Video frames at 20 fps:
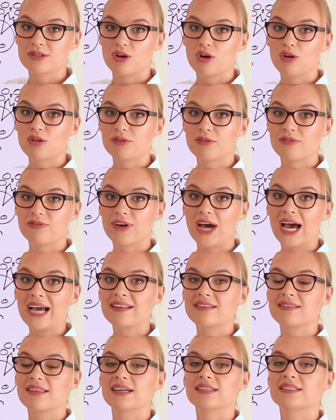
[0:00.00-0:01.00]
all the
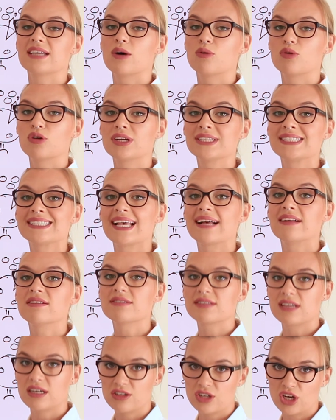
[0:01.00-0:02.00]
fact that our
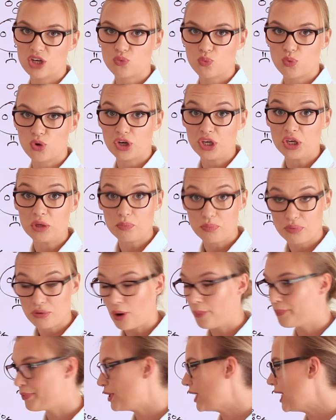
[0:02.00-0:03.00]
cells are not working
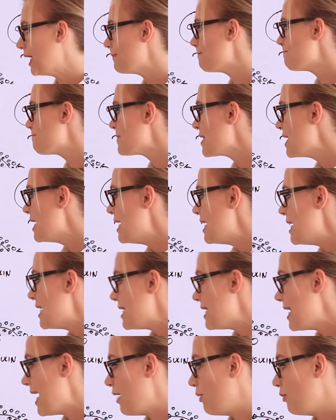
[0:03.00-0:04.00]
properly.
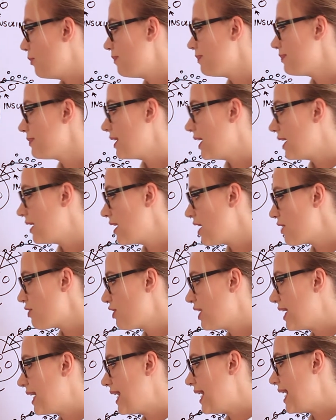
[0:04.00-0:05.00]
Now,
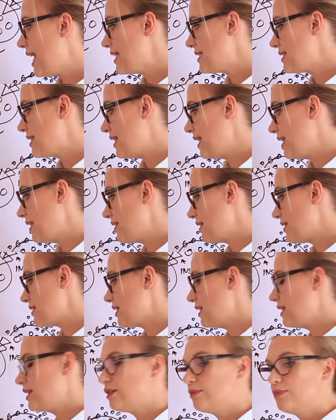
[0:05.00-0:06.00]
another and last thing that is
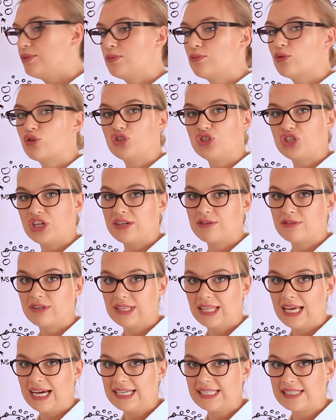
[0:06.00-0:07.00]
a little bit more
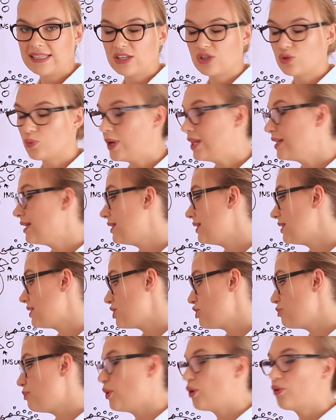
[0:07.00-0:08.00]
generalized as well, and this
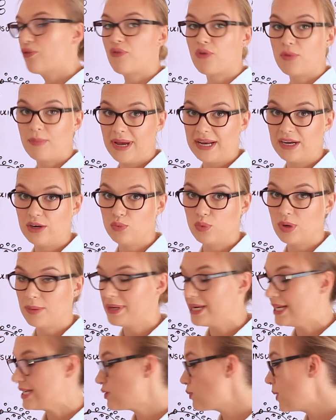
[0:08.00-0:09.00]
is both for men and
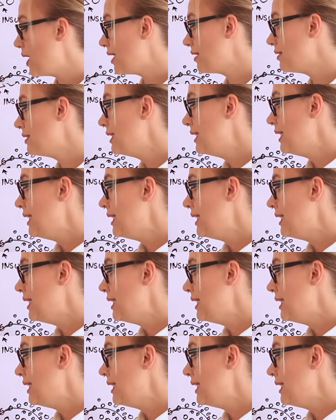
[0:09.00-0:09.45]
women as well,